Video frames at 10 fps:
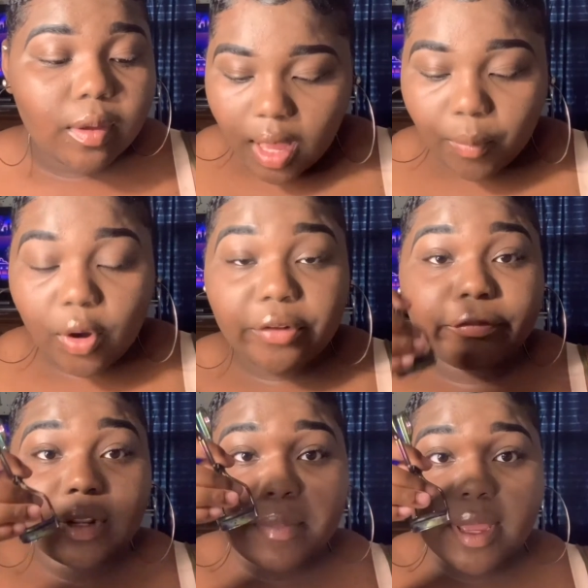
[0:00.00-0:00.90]
I'm gonna
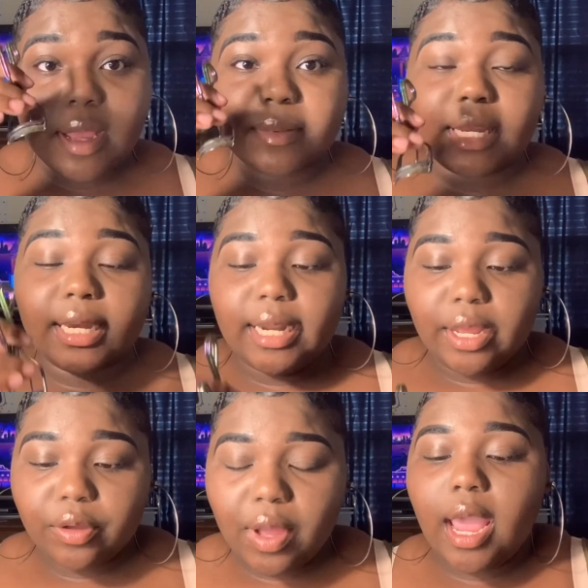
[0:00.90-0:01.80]
flip it upside
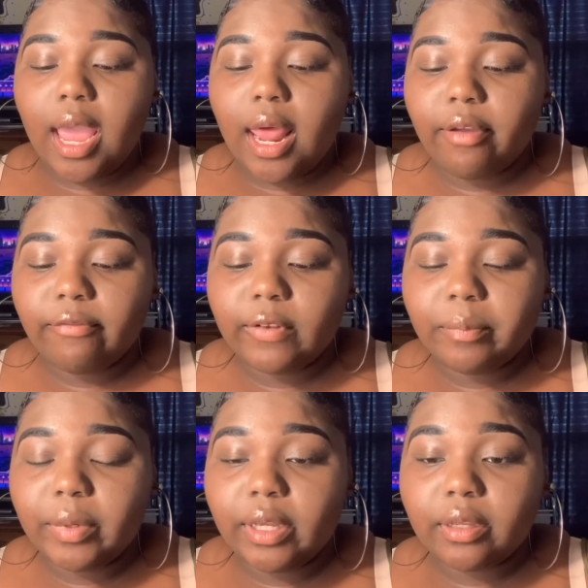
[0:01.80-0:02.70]
down, and I flip
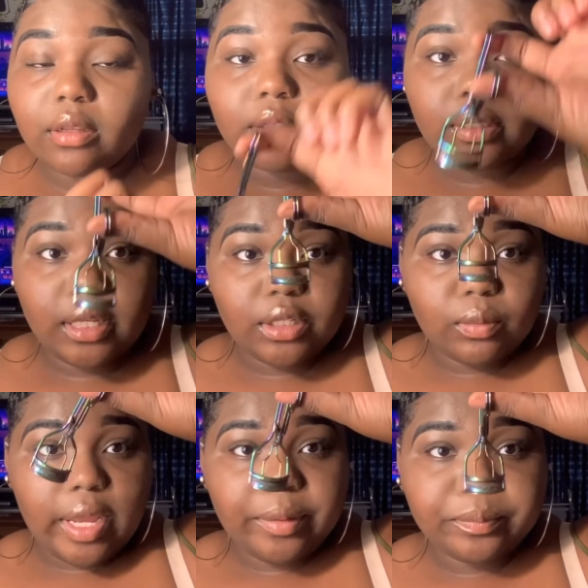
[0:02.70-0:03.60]
it this way,